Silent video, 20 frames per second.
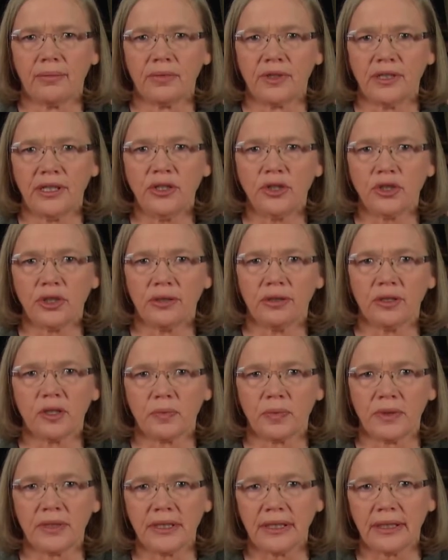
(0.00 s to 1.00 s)
teaching this
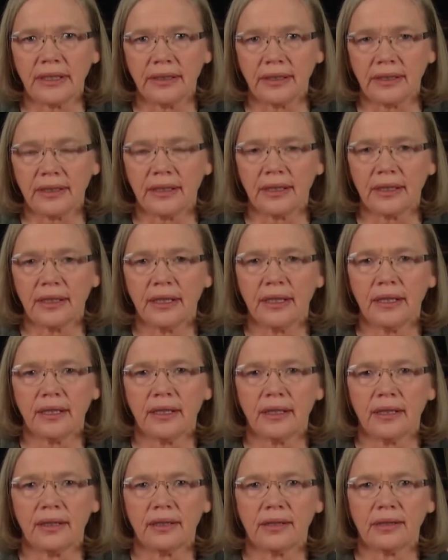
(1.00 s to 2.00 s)
particular
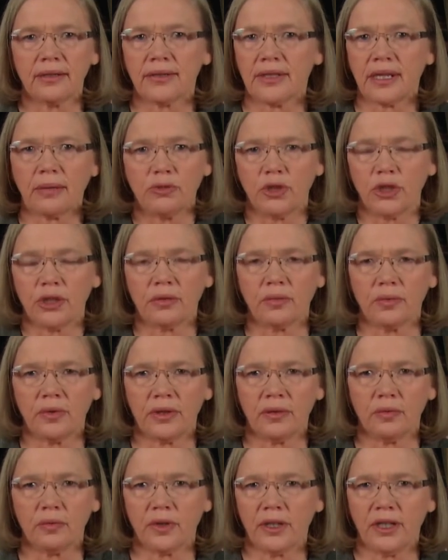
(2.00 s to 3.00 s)
subject,
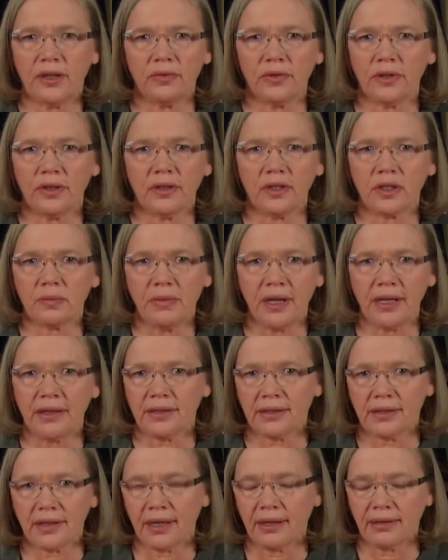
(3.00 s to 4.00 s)
with whatever it is, math,
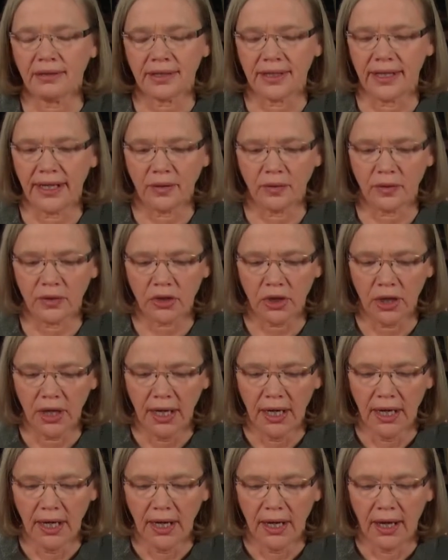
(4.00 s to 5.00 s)
science, language.
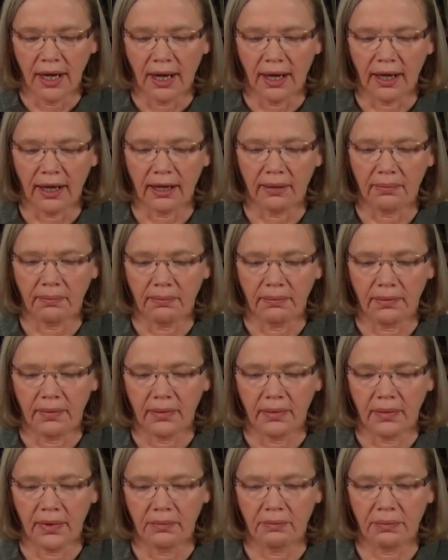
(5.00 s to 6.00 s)

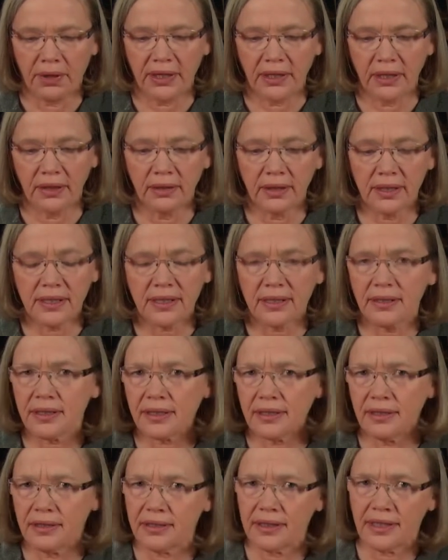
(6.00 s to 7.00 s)
But in this
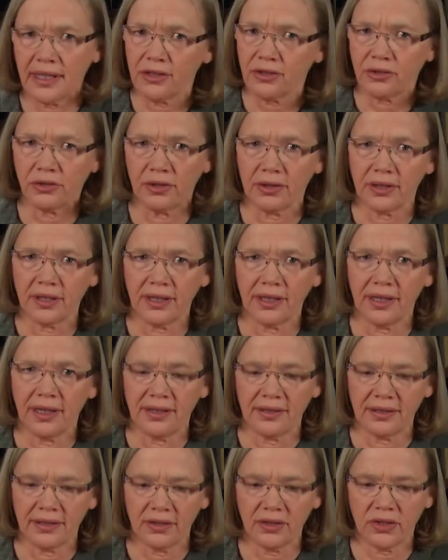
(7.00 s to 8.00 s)
instance, that's not the
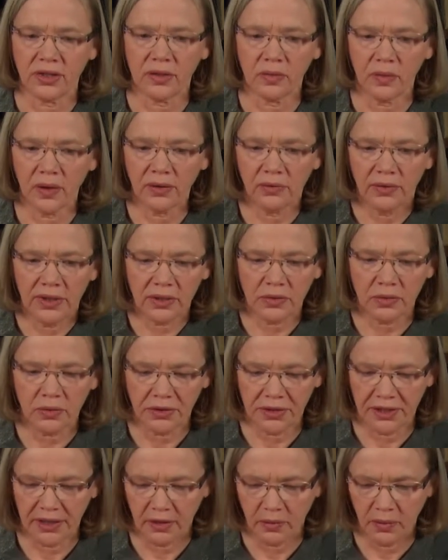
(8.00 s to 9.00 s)
case. It's the one
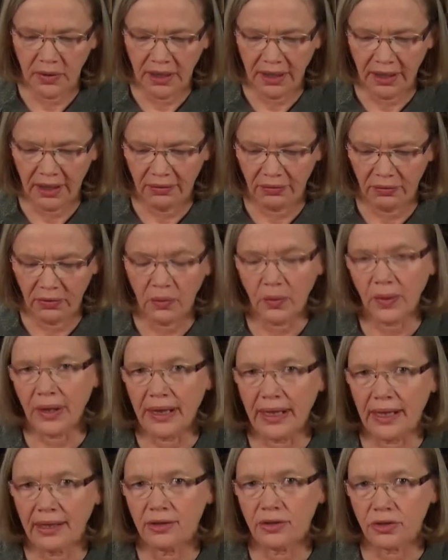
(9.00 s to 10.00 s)
resource that we have where
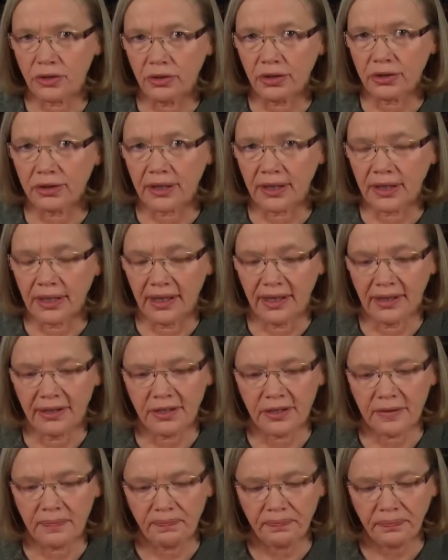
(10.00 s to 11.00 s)
that is not the
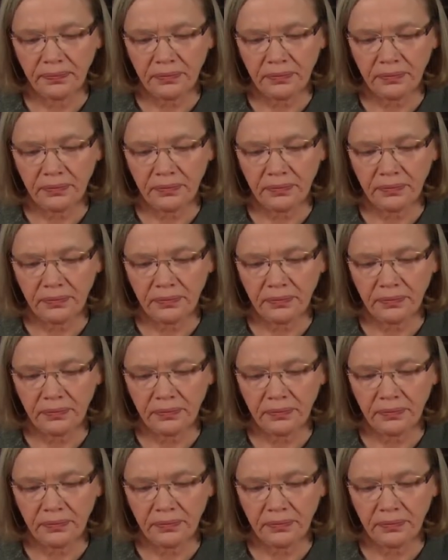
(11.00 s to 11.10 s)
case.